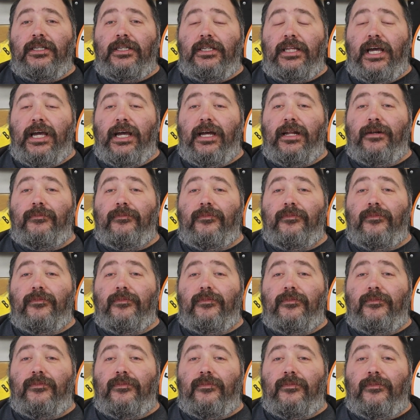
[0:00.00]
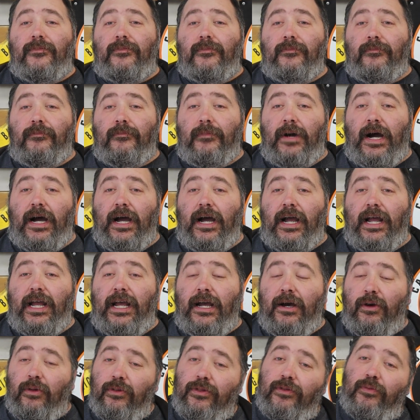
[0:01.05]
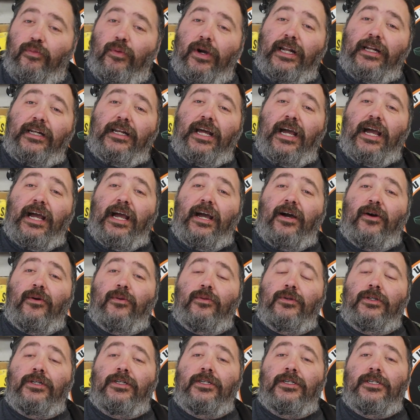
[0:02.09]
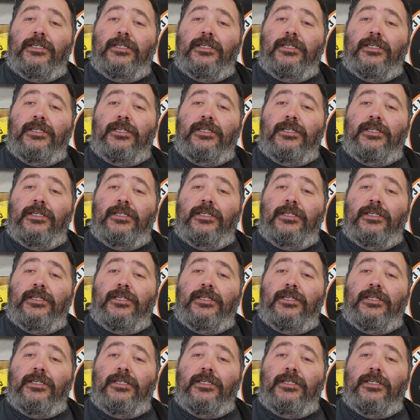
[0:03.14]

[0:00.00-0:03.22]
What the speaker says: Then my health went down,